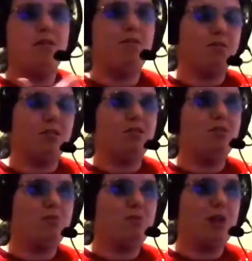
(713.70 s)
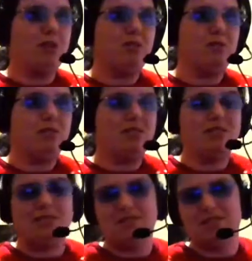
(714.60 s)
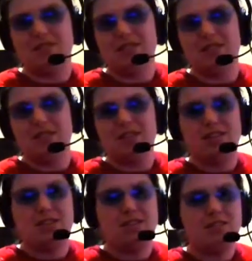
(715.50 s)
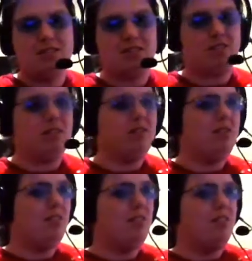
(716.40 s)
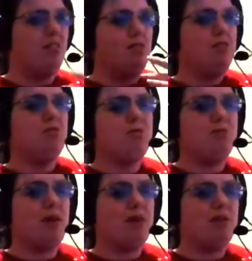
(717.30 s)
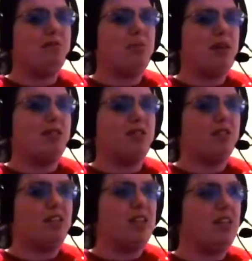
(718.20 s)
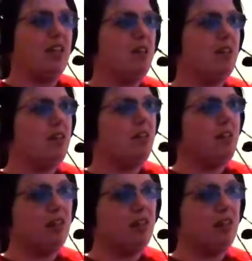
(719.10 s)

for the logo pattern. So you got logo pattern page 3,